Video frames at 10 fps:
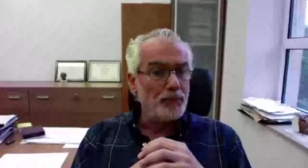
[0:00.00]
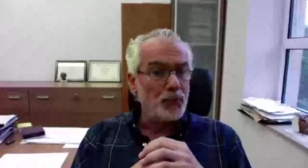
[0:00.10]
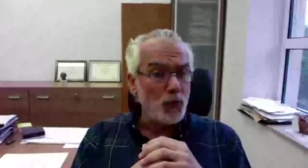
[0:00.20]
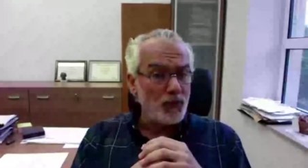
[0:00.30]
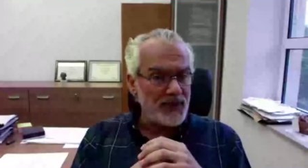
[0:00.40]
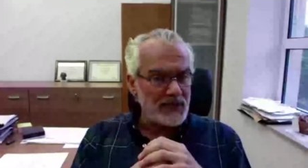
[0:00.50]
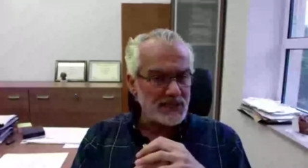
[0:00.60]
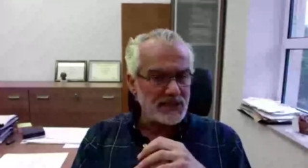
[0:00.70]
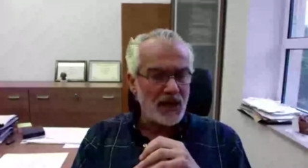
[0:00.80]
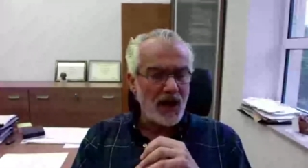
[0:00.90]
prove
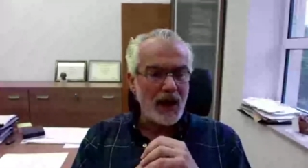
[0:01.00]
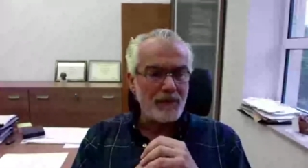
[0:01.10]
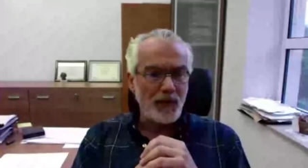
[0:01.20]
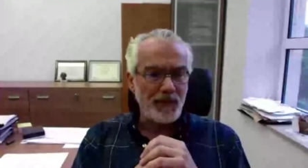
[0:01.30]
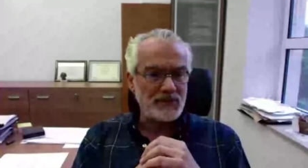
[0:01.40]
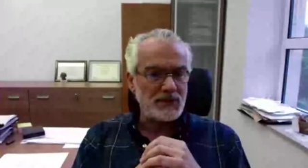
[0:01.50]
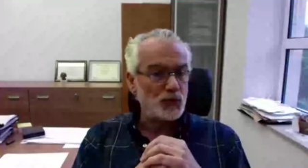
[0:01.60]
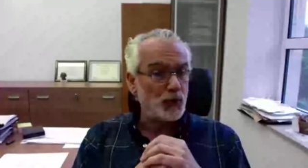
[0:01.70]
this hypothesis.